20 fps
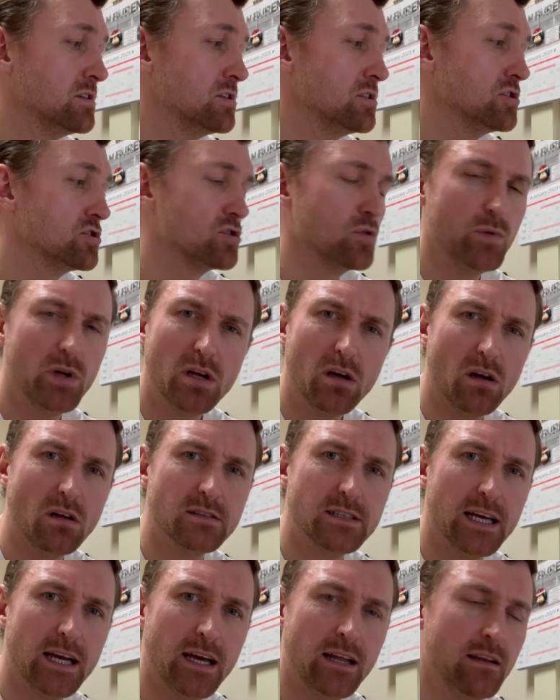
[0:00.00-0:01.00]
"Should we call
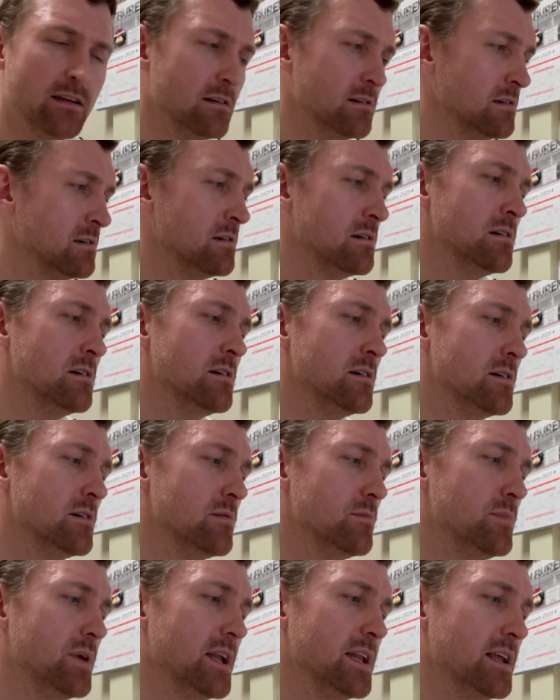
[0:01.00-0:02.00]
Dad?"
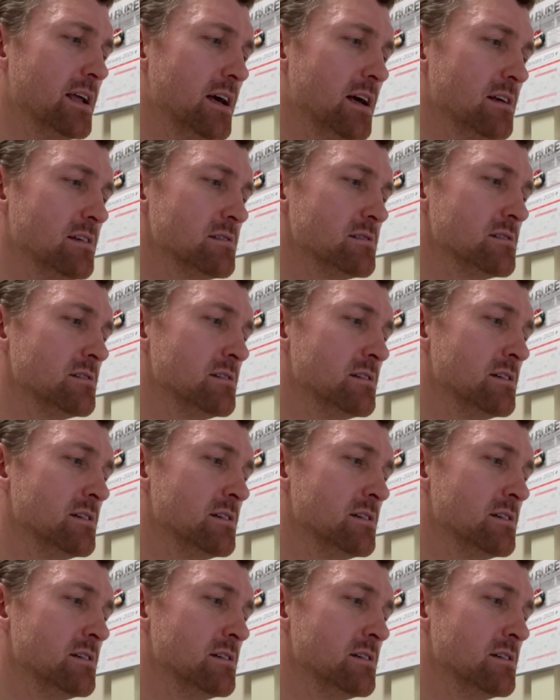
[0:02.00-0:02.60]
Benny asked.